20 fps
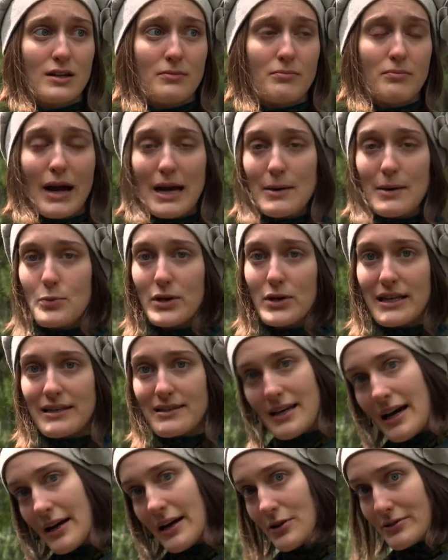my book
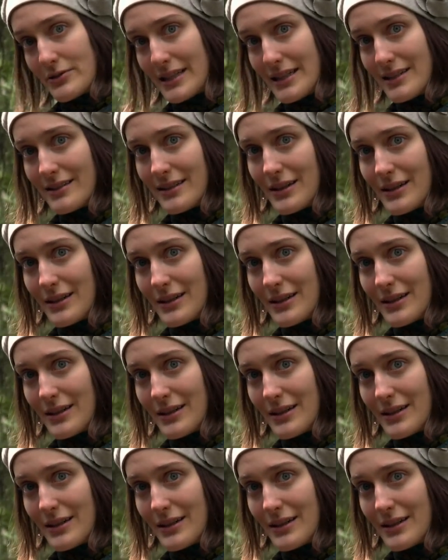entirely.